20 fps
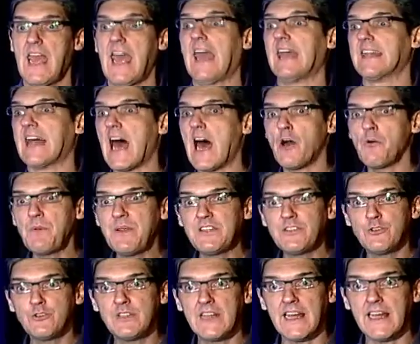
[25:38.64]
And how we
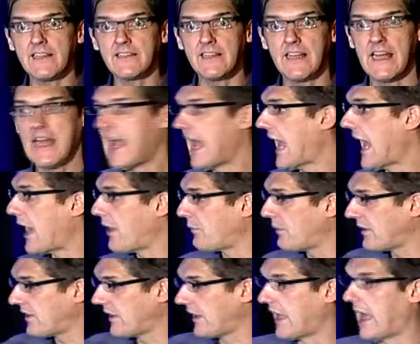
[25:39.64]
do that, I
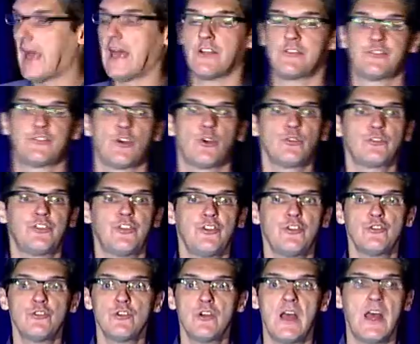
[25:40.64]
will uh, show to
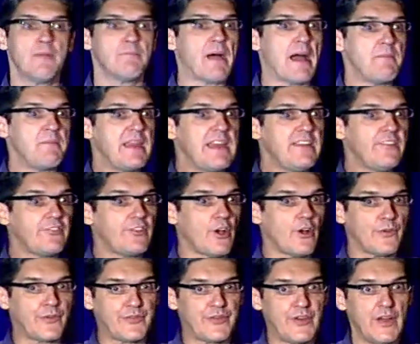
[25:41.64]
you by means
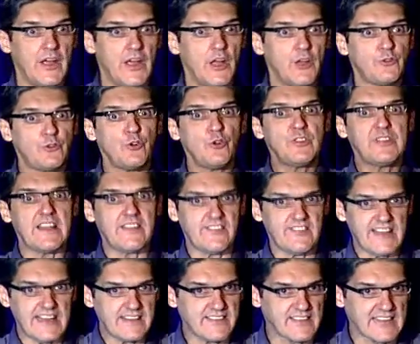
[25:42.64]
of two
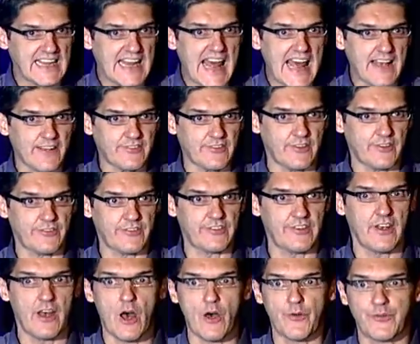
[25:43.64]
distinct
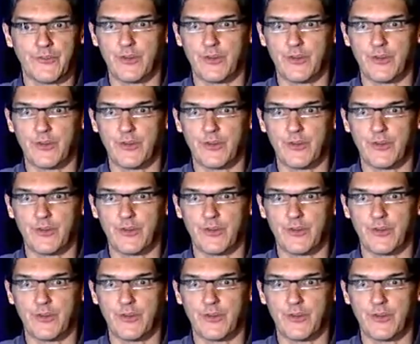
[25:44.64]
classes of